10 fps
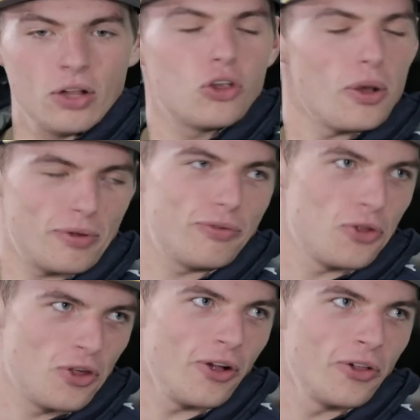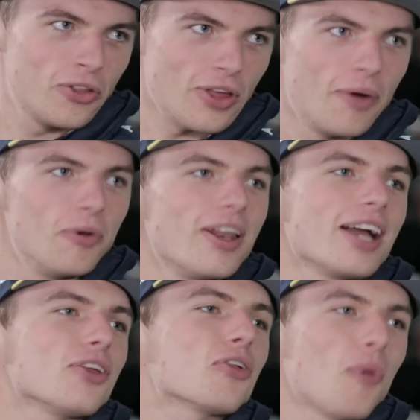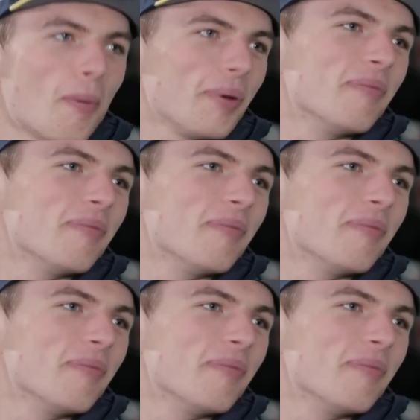In terms of results, I would like to swap in